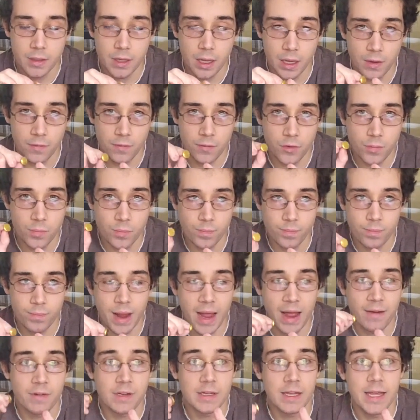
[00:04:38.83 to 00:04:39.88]
If you
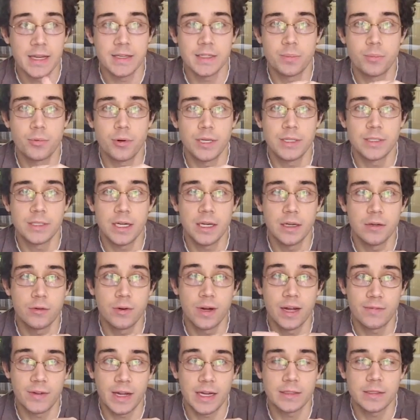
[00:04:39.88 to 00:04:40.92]
have a laser printer or
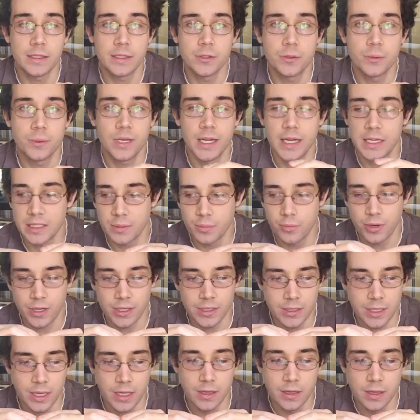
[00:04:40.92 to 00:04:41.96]
have access to a laser
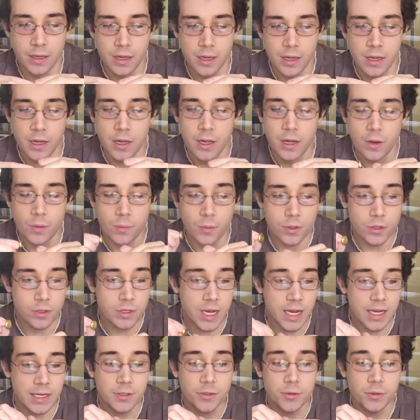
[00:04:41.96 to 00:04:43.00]
printer, what you
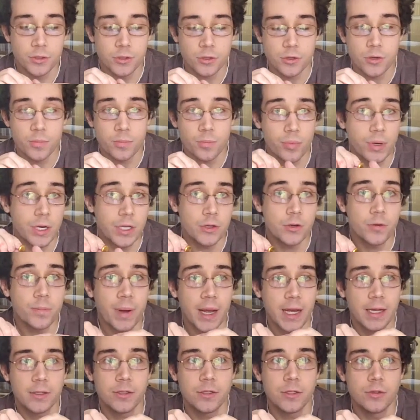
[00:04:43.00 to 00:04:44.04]
can do is you can print your
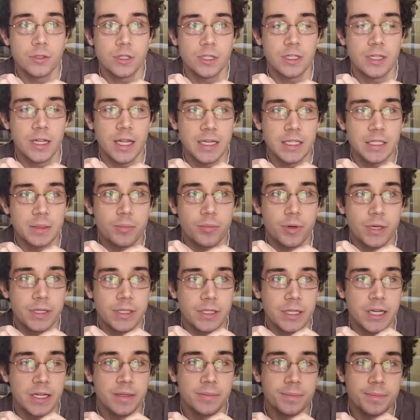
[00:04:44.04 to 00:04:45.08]
pattern using a laser
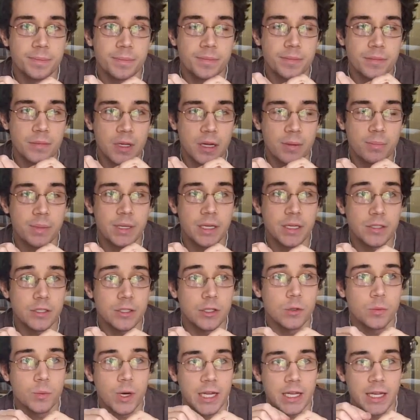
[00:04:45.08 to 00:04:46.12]
printer, and because of
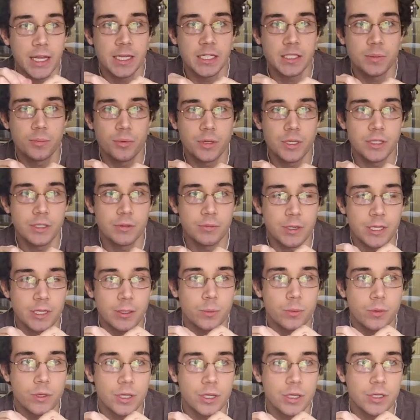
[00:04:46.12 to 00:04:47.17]
the way laser printer ink
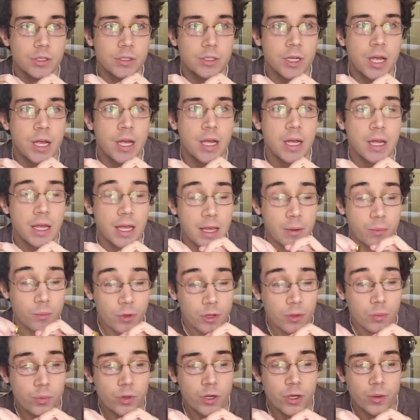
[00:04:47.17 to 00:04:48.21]
works, it
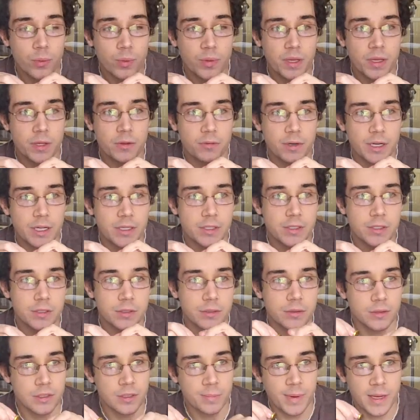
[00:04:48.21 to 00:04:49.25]
will work with other
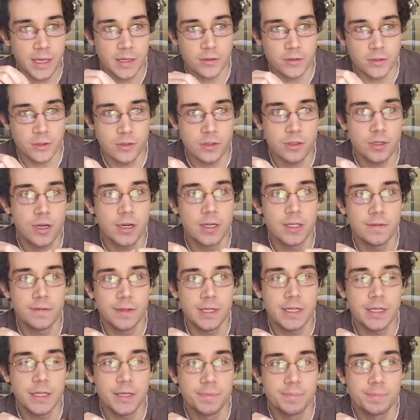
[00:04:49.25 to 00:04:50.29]
inks dependent on the kind of
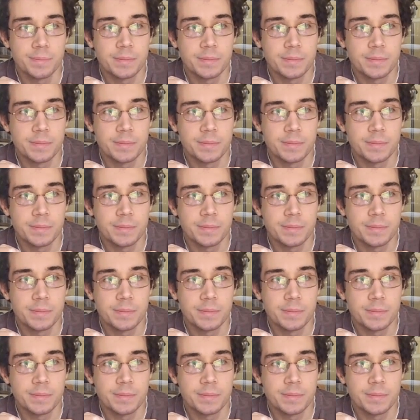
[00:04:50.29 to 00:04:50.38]
ink,